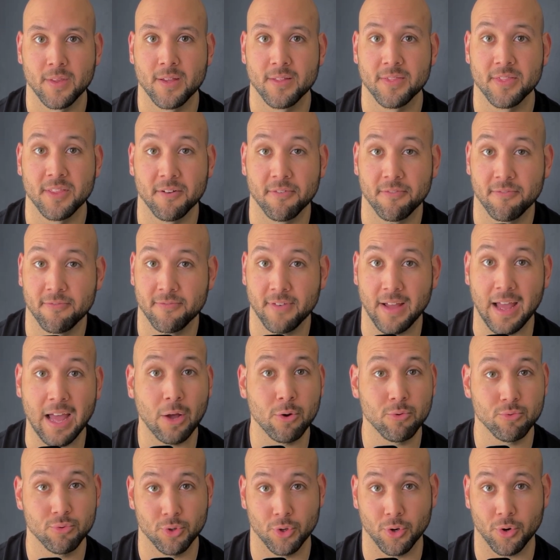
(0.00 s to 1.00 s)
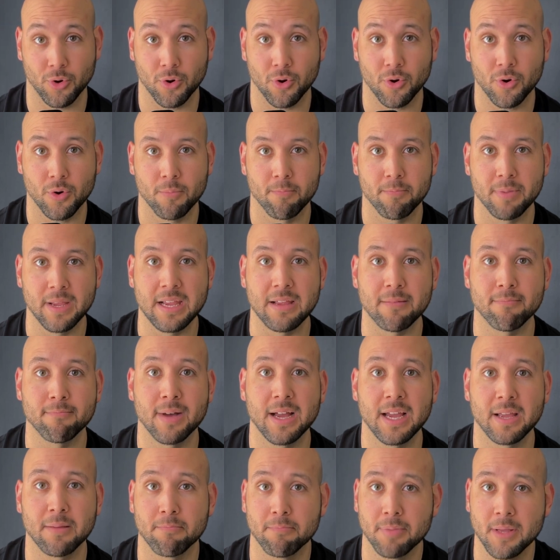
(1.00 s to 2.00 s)
the founder, being
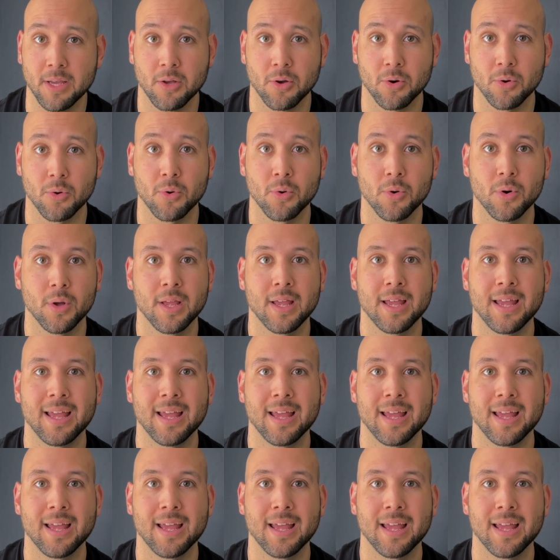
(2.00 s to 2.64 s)
Mike Bickle,